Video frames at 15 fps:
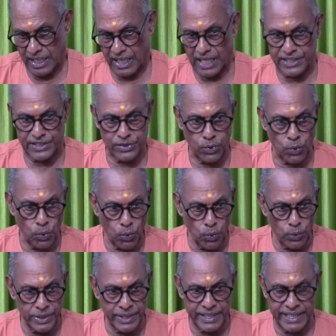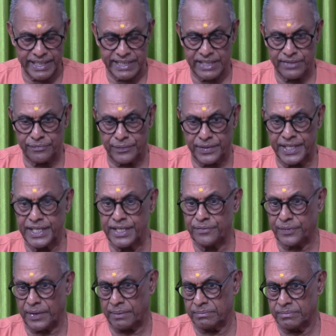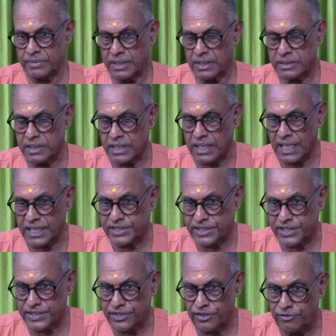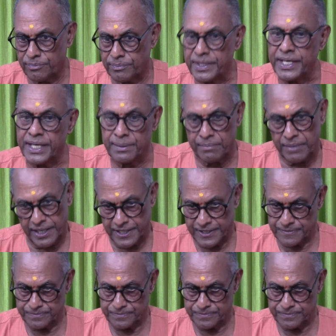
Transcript: and slowly getting freed from the clutches of me and mine.